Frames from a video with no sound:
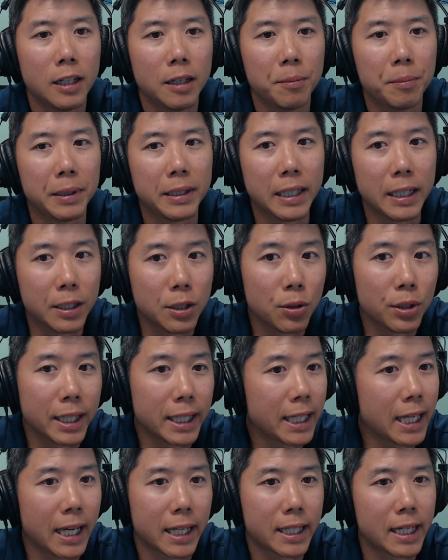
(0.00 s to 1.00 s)
but they know they
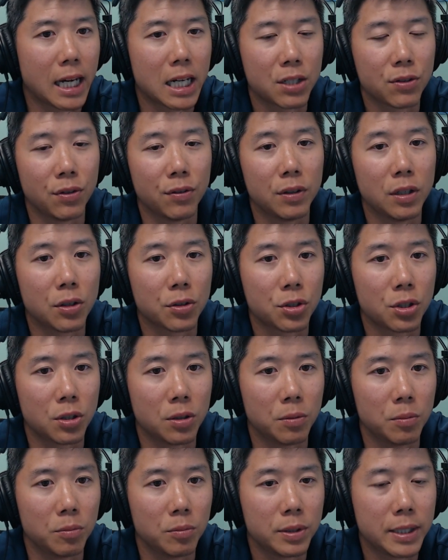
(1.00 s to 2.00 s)
can't cash flow long
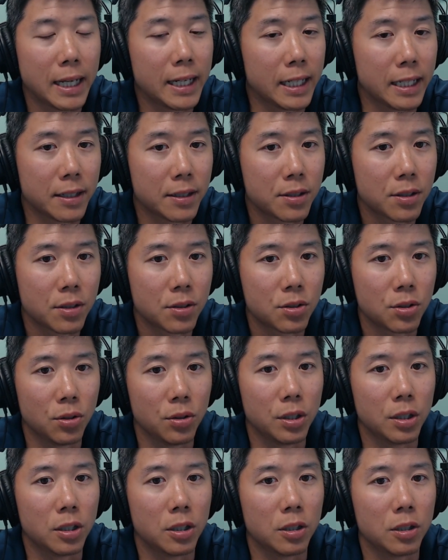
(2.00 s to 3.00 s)
term tenants, so
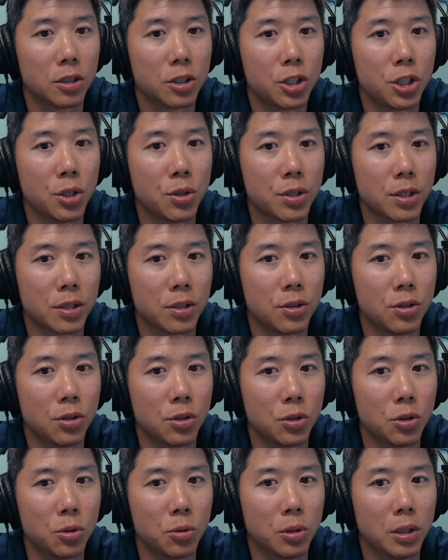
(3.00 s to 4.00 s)
they're choosing
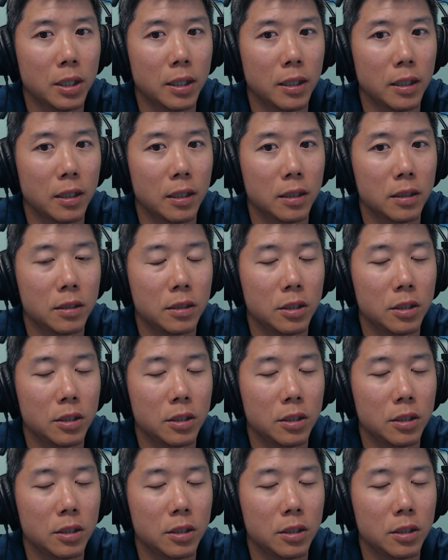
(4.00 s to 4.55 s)
to uh,